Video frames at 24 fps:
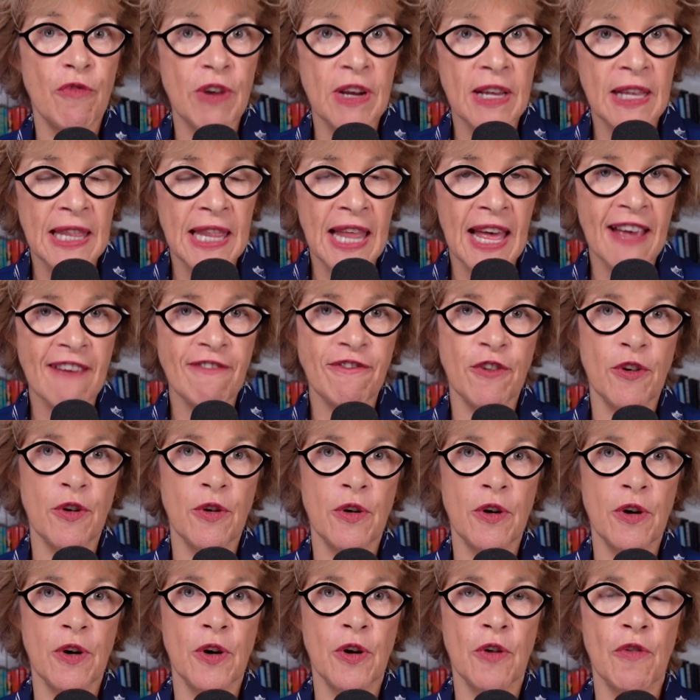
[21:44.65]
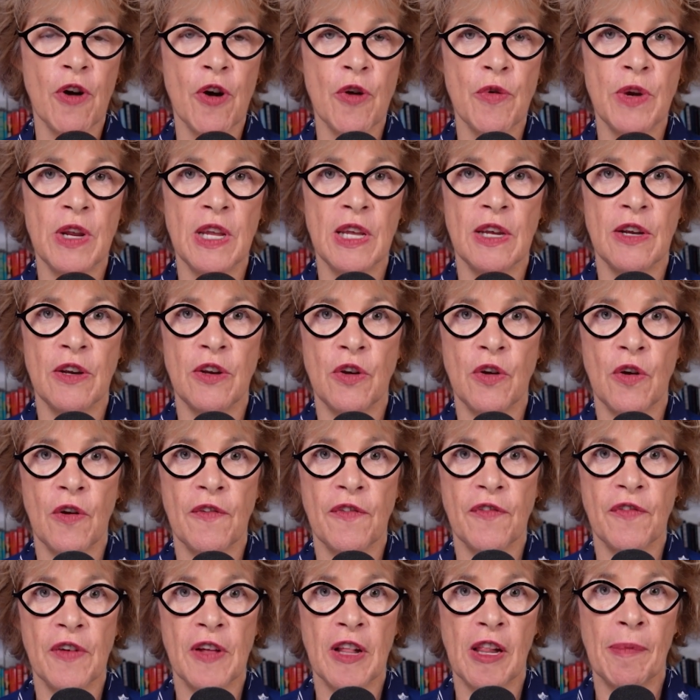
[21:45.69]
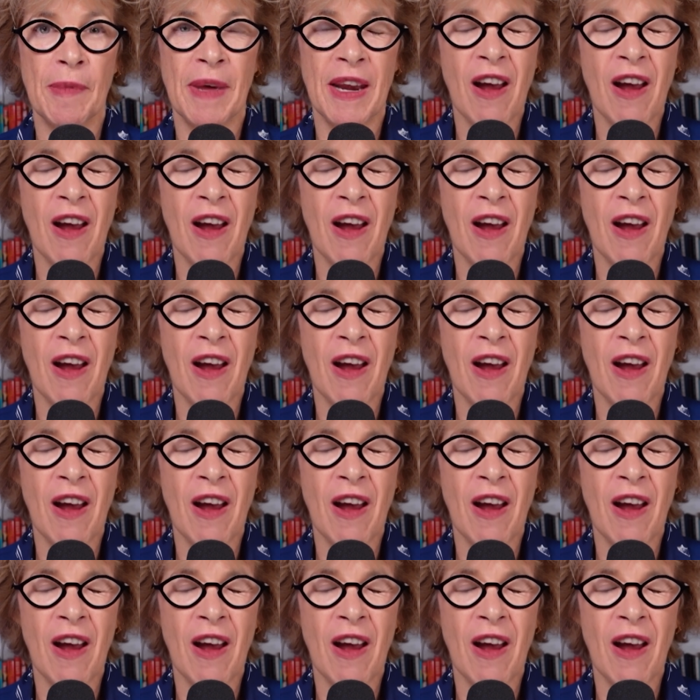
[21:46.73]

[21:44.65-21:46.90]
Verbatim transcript: real life or, or, or only in your film?